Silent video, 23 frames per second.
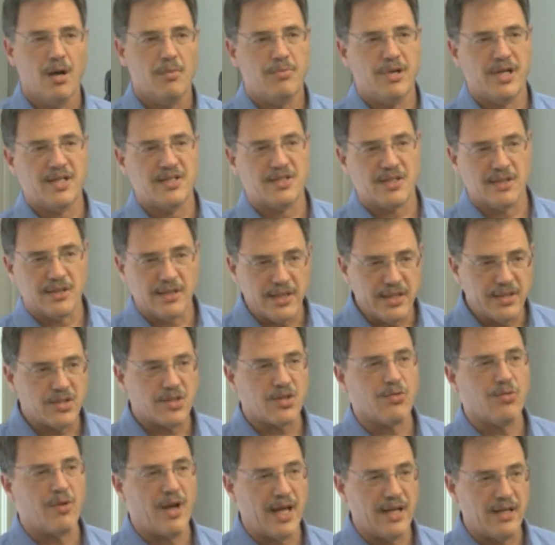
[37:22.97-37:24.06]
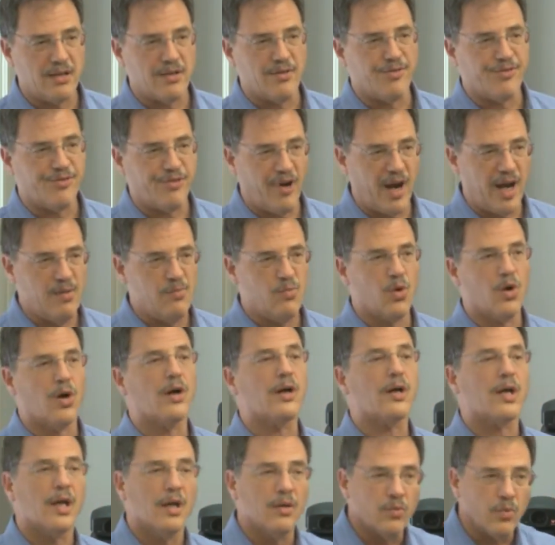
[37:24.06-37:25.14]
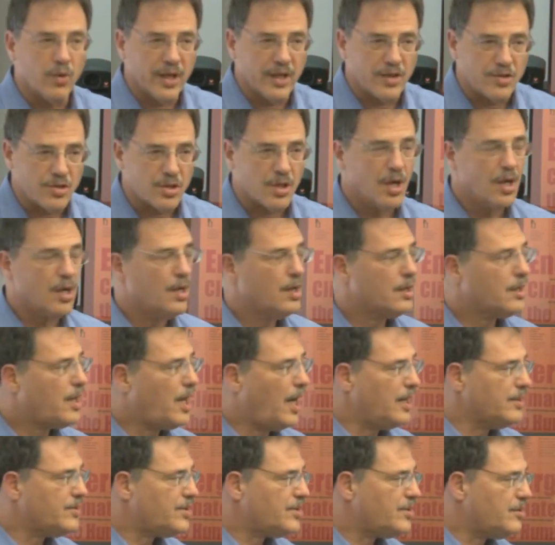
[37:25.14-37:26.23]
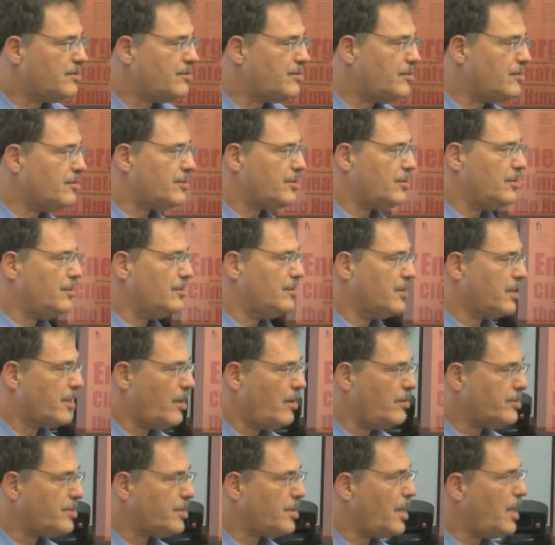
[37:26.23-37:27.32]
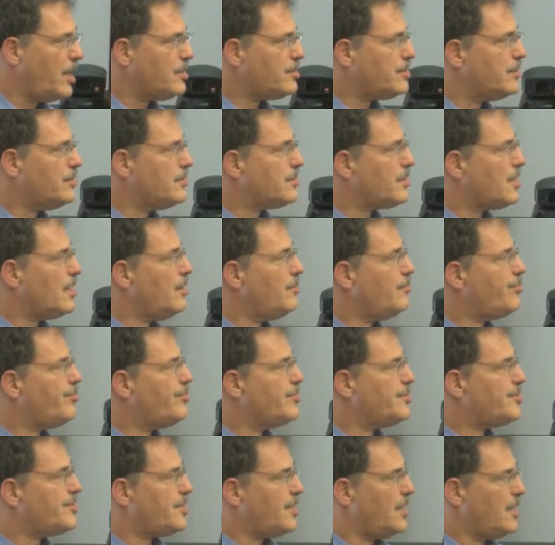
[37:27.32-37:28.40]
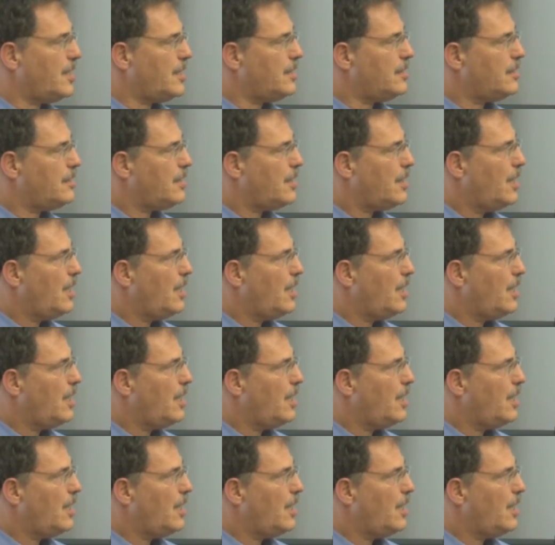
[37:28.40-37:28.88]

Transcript: but has at least created a framework in which constitutional negotiations can proceed.